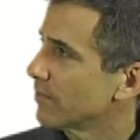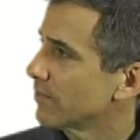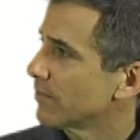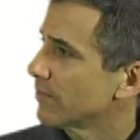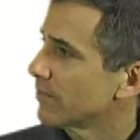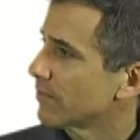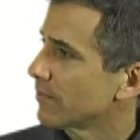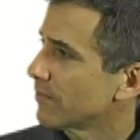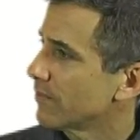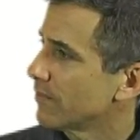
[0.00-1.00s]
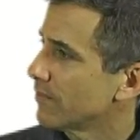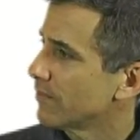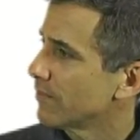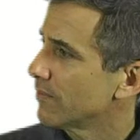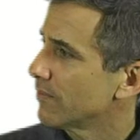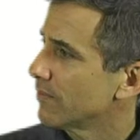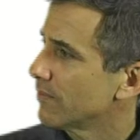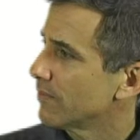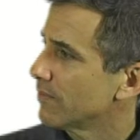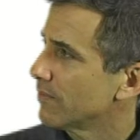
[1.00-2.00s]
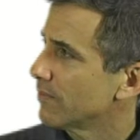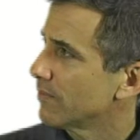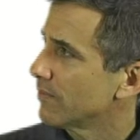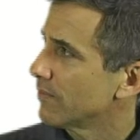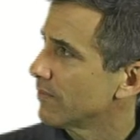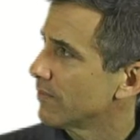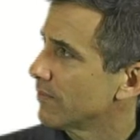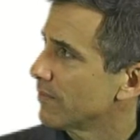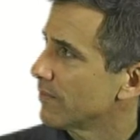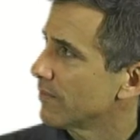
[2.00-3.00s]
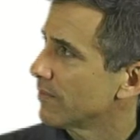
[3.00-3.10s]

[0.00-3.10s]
(not speaking)